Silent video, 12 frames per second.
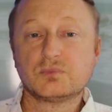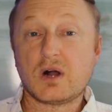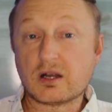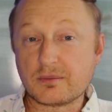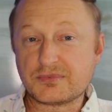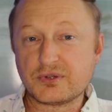
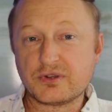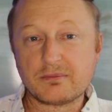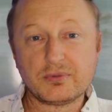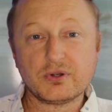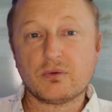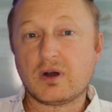Welcome to the
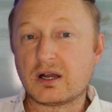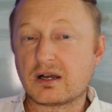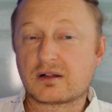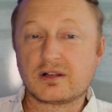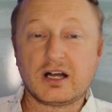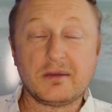Blue Water
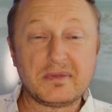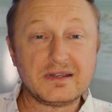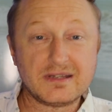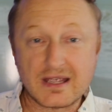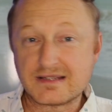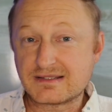Club,
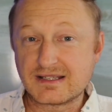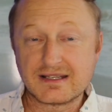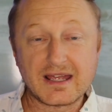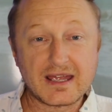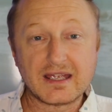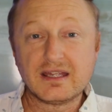and yes,
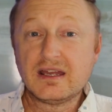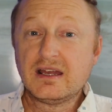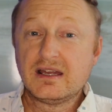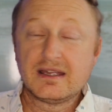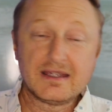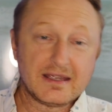today
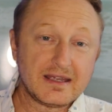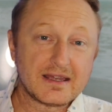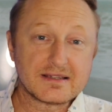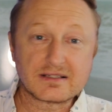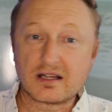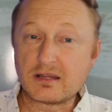
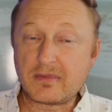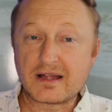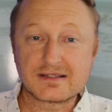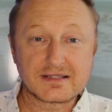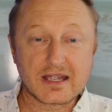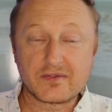is all
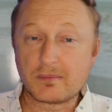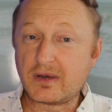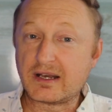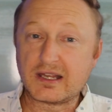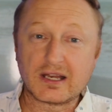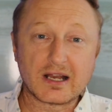about saving
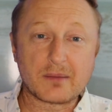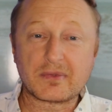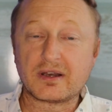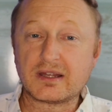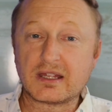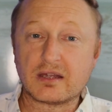money, and I'm
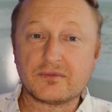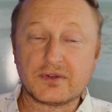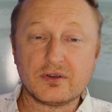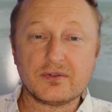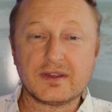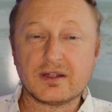going to give
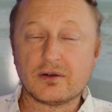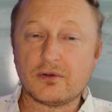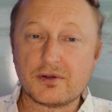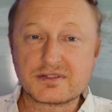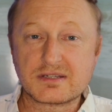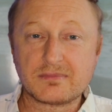you the
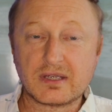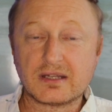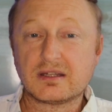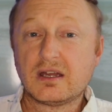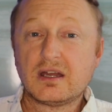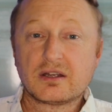
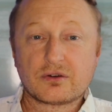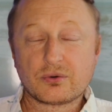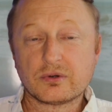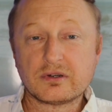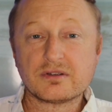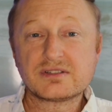ultimate
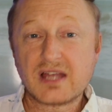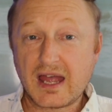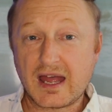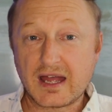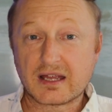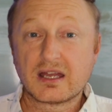cruise
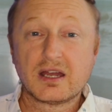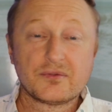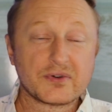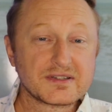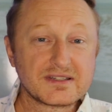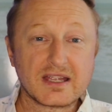hack
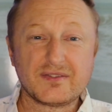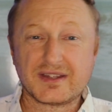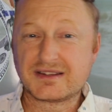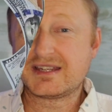for saving